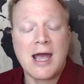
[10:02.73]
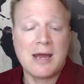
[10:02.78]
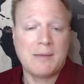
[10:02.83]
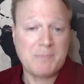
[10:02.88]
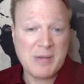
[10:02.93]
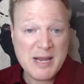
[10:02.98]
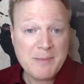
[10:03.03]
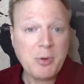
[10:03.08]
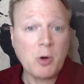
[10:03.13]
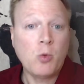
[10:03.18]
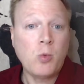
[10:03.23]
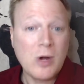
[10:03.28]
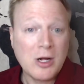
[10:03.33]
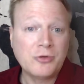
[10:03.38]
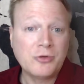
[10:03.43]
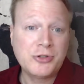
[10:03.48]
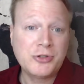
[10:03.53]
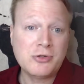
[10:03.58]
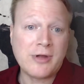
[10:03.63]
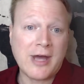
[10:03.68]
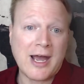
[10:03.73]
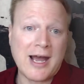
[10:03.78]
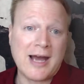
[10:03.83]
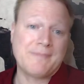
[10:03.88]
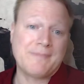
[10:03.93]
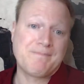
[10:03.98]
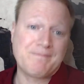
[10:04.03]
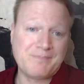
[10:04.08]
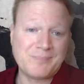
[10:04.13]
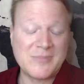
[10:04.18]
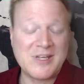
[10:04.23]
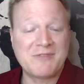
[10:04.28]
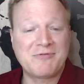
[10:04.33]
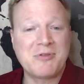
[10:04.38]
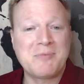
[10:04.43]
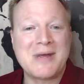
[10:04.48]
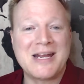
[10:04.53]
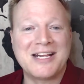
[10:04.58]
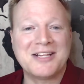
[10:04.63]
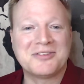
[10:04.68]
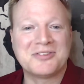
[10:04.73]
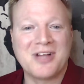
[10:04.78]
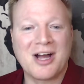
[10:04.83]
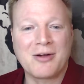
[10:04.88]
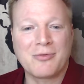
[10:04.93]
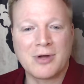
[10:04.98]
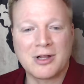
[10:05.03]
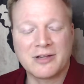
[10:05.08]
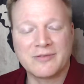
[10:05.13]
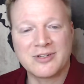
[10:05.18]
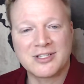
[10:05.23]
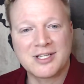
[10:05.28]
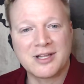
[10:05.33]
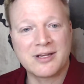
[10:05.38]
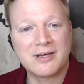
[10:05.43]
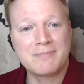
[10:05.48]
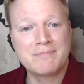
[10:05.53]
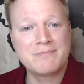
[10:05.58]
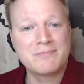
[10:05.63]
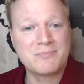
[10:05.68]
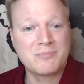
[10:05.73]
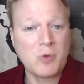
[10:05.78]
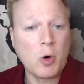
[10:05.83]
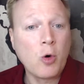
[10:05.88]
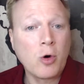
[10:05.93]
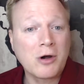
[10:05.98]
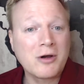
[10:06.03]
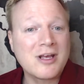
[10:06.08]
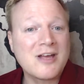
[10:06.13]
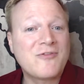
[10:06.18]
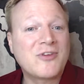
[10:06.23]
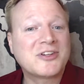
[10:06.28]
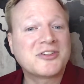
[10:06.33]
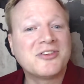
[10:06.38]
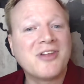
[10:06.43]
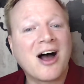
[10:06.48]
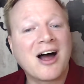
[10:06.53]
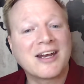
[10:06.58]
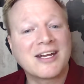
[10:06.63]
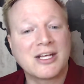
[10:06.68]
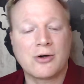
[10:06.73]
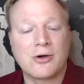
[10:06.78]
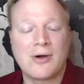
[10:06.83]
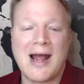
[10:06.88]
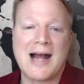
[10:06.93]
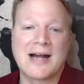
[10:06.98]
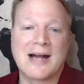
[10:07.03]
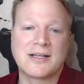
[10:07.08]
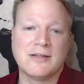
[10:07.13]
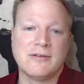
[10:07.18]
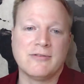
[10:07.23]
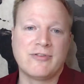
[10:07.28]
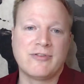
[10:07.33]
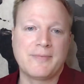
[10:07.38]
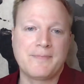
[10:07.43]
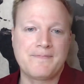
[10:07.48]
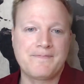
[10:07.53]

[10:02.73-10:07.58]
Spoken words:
people will do that if the meeting's not relevant to them or if it's not interactive.